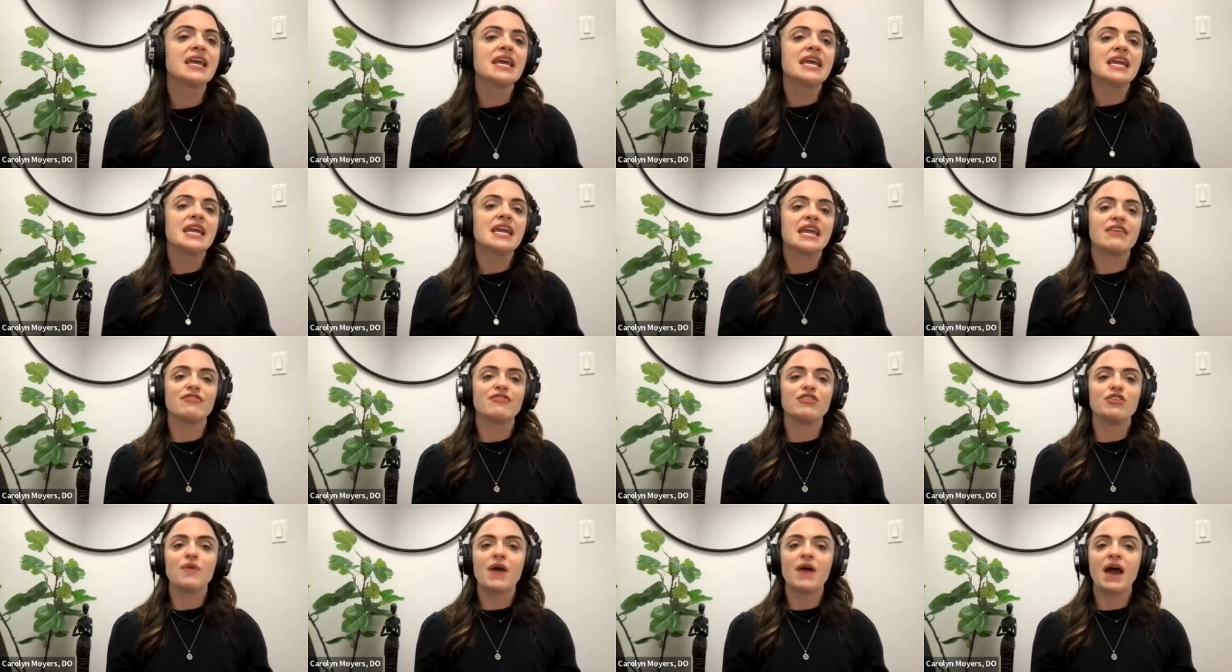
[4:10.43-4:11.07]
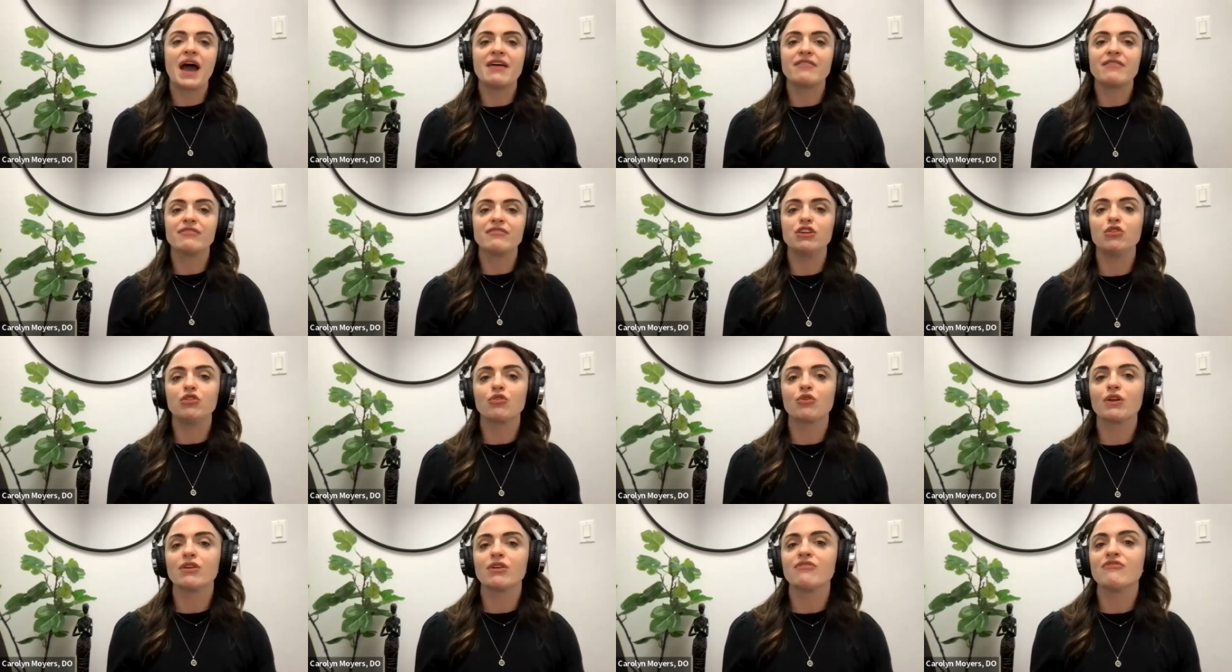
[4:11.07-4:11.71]
If you have
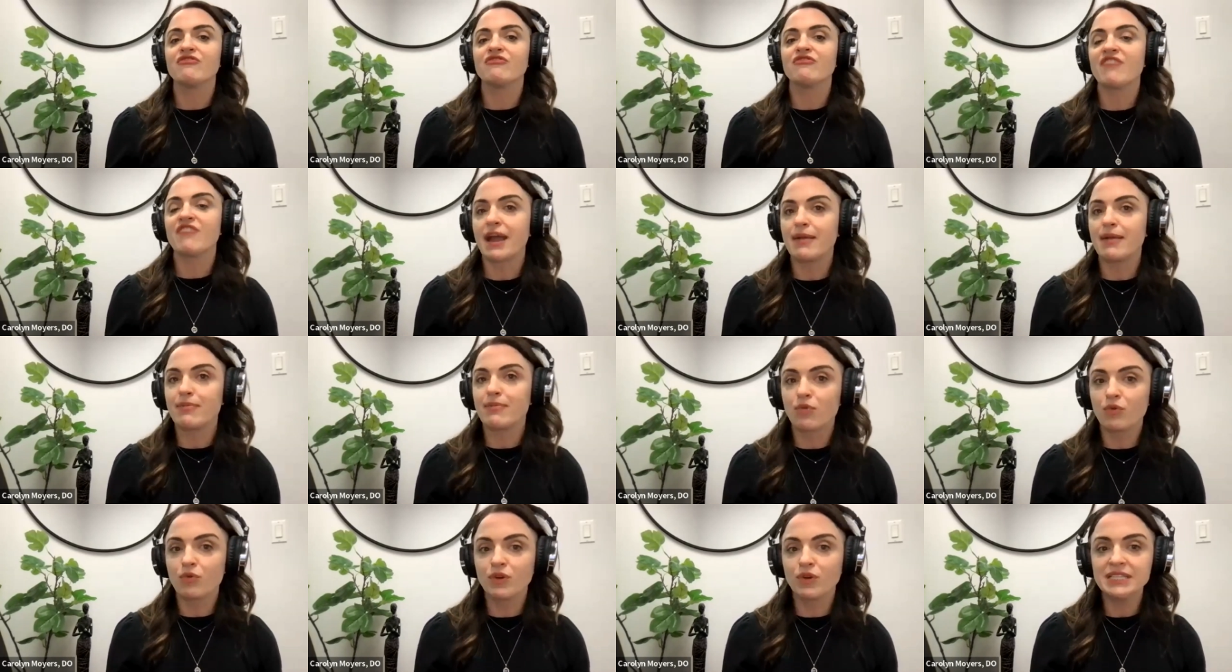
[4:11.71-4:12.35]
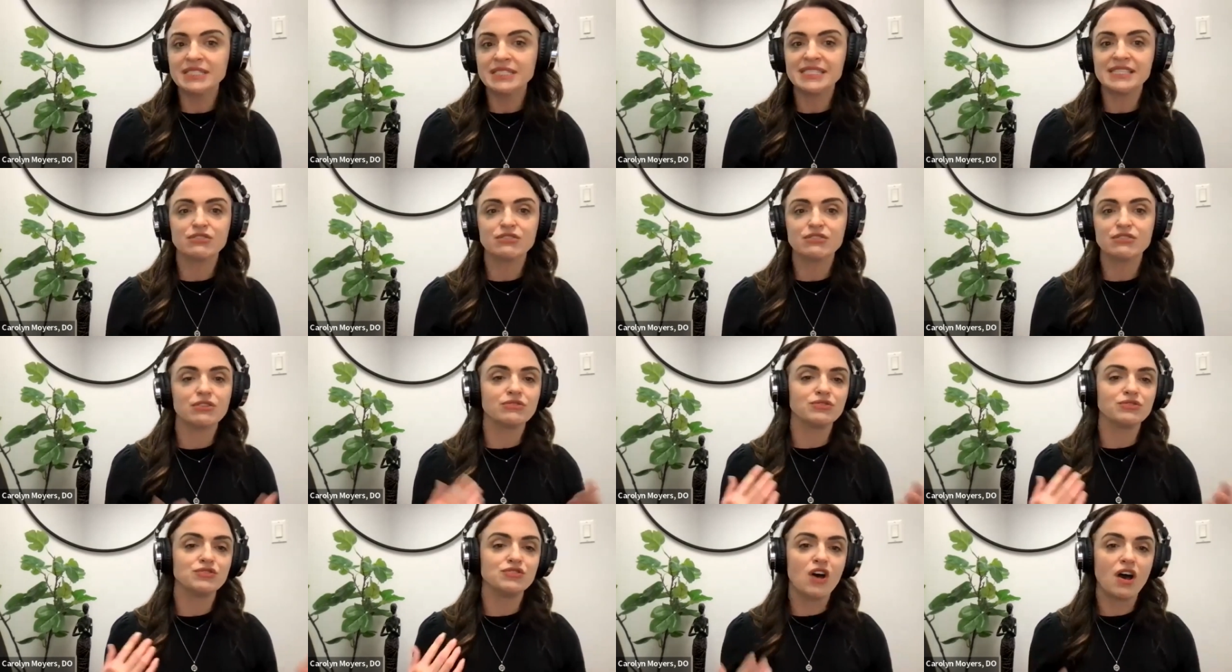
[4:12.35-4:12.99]
uterine fibroids, either
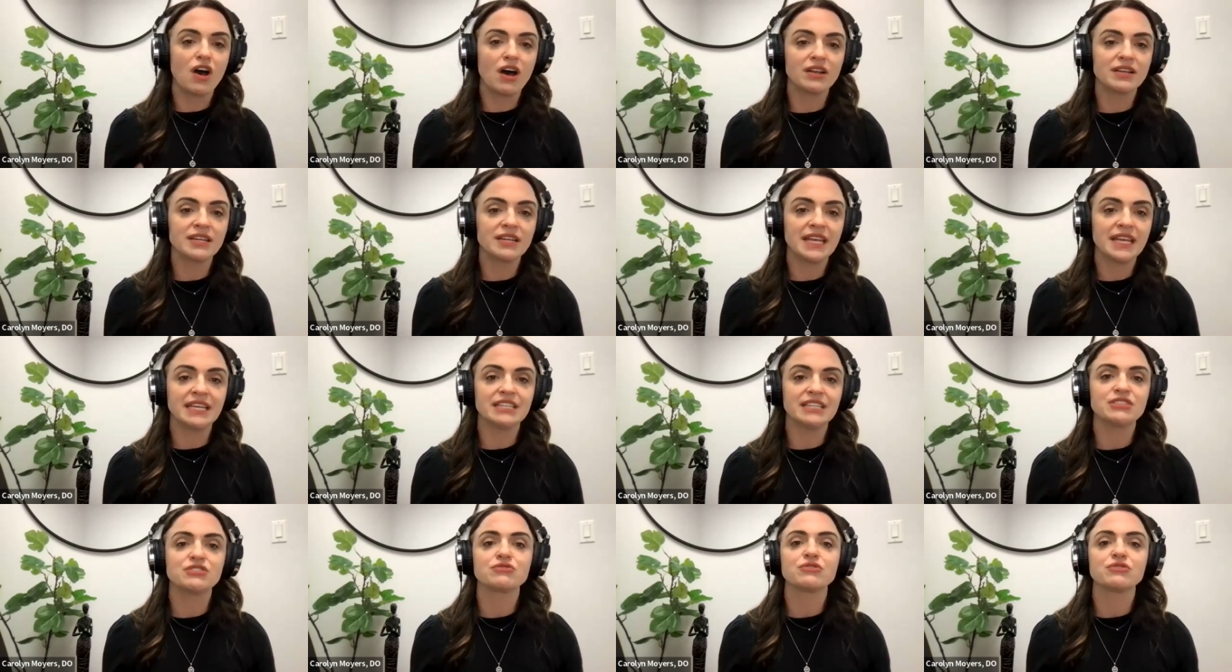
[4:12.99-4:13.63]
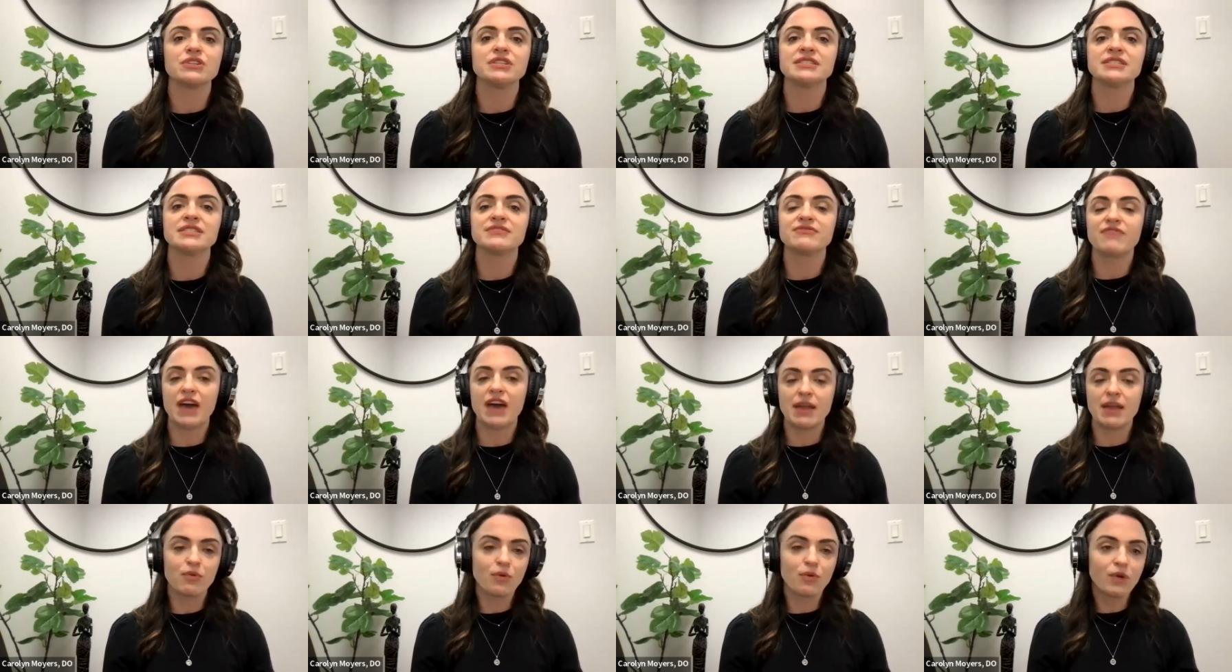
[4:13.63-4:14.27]
those non-cancerous
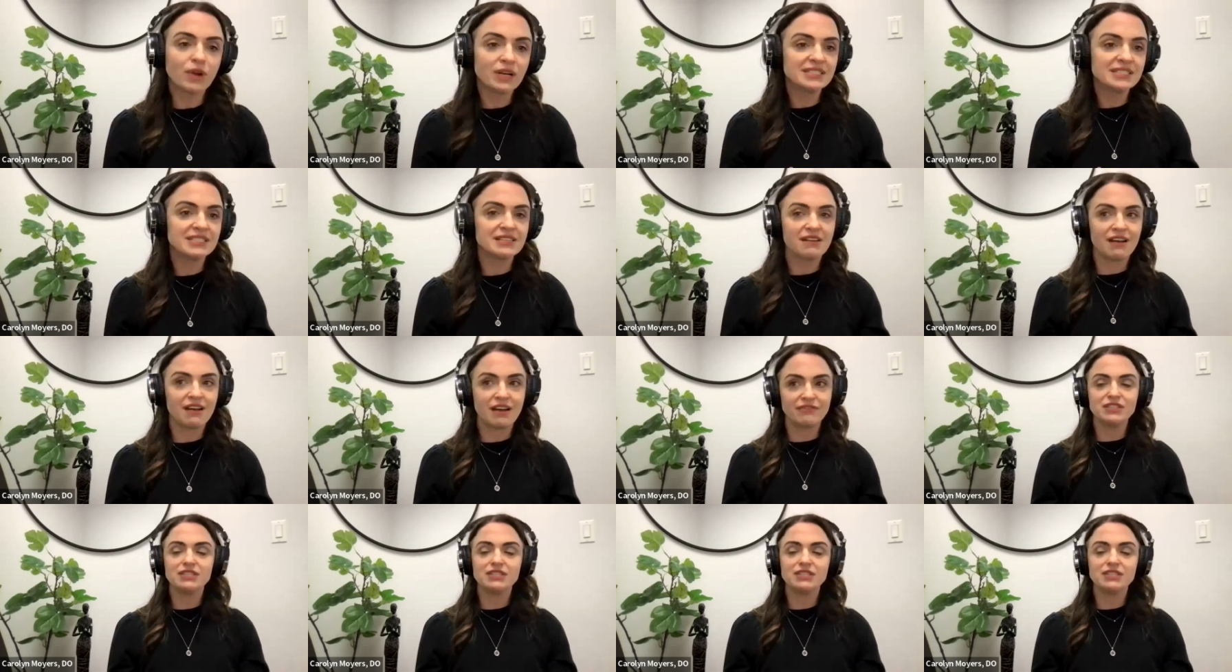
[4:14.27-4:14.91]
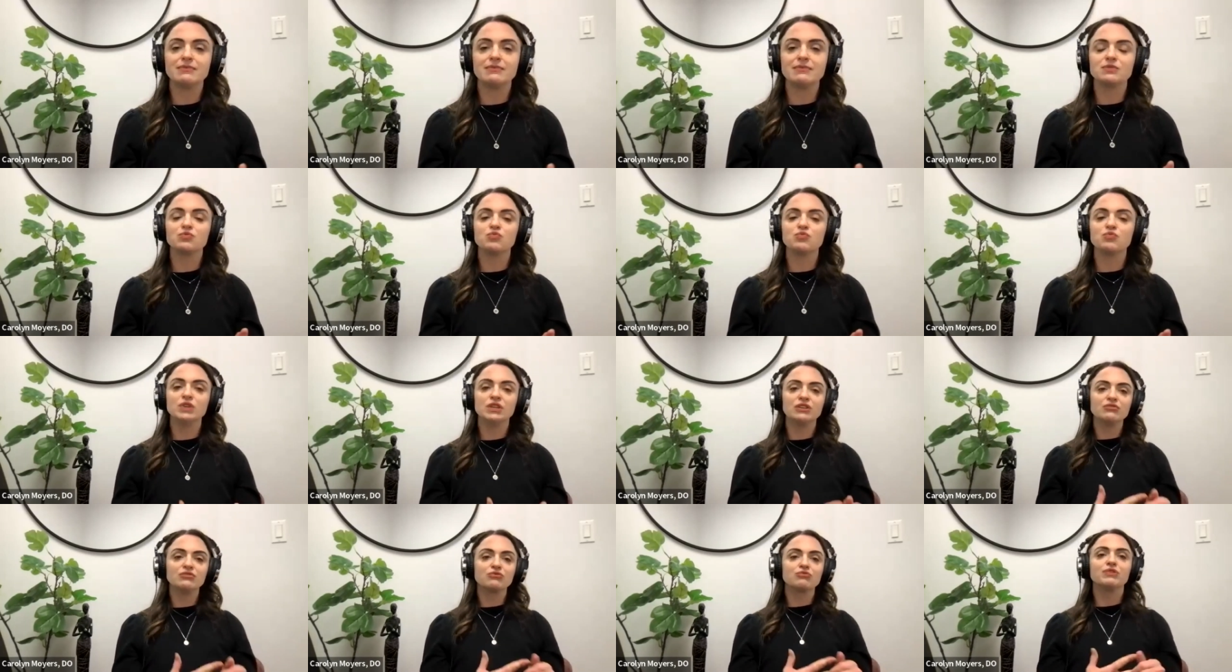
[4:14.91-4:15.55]
fibroids that oftentimes
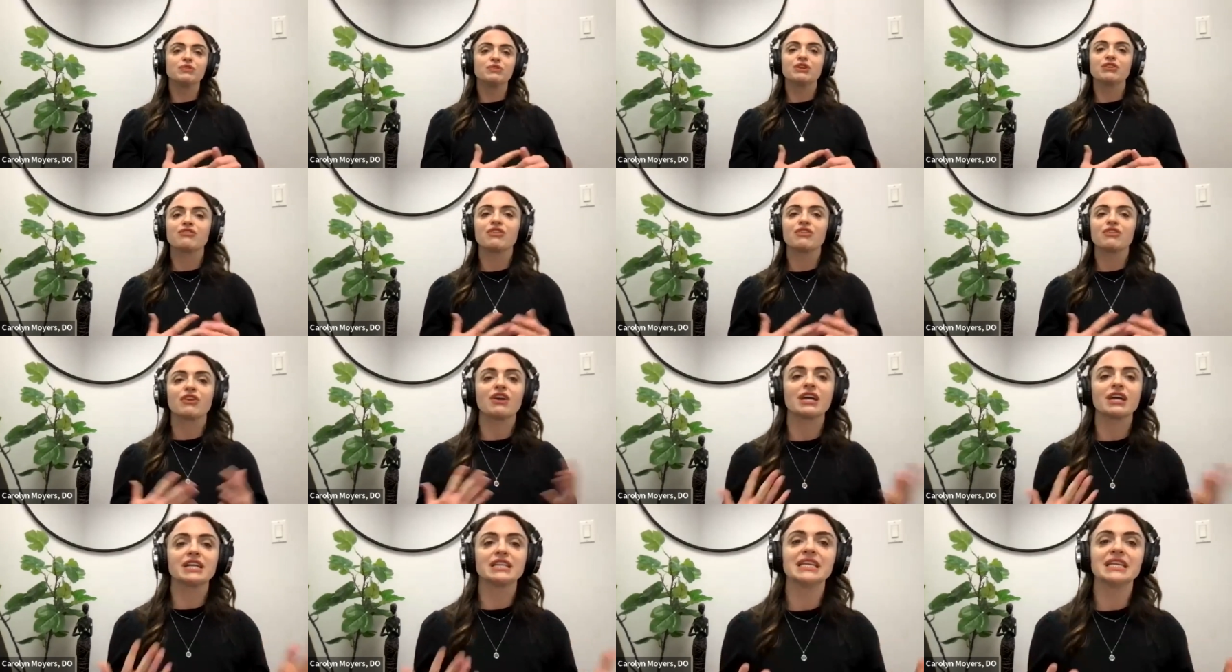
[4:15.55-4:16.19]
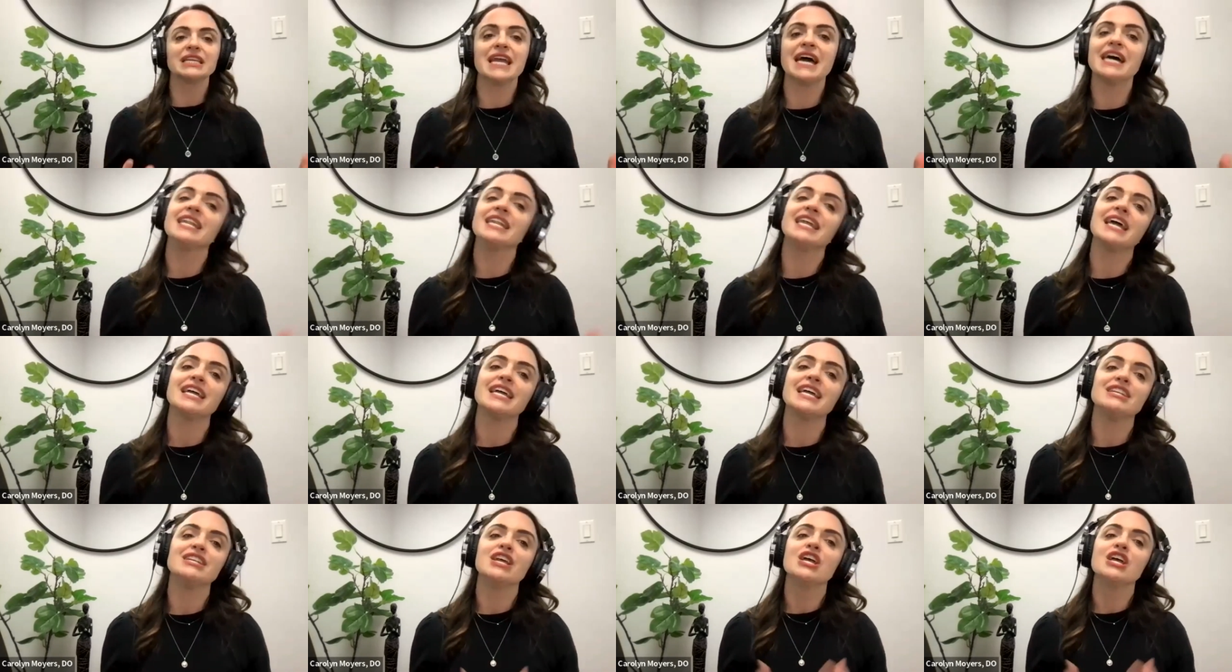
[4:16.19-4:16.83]
will rear their ugly head
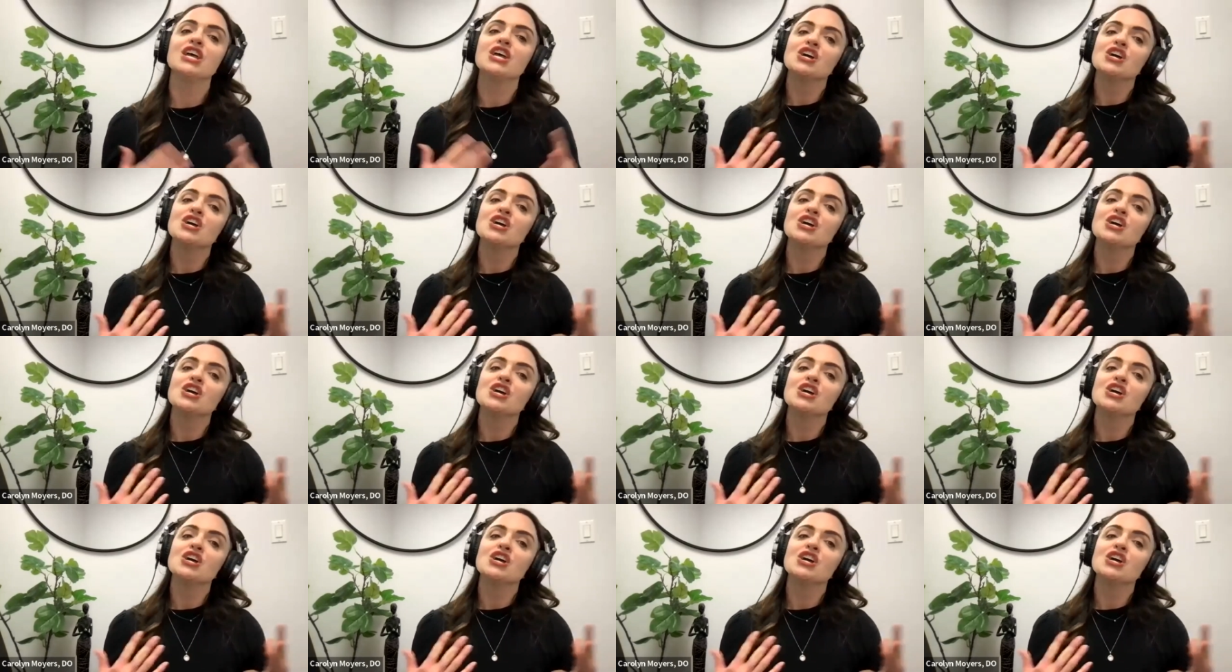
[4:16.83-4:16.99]
and